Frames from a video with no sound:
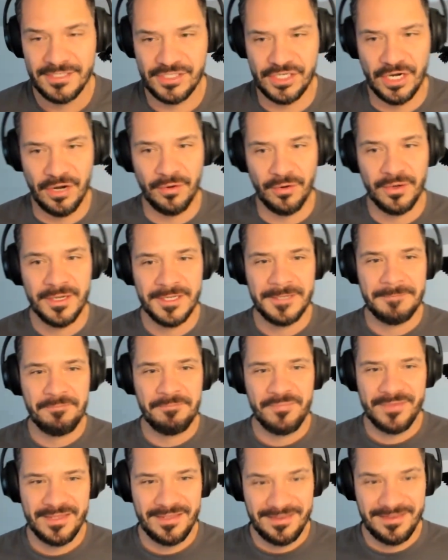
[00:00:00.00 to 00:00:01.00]
So
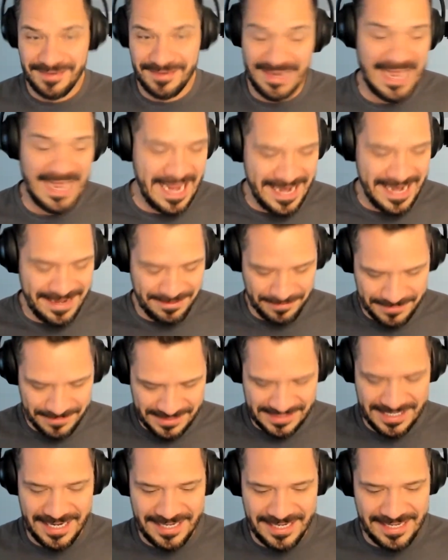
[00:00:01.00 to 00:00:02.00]
I
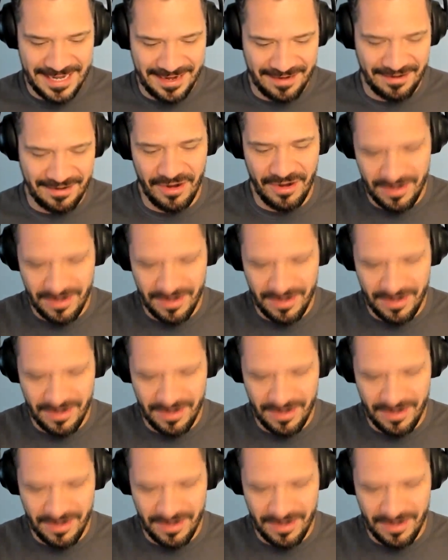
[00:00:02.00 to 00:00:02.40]
was sitting there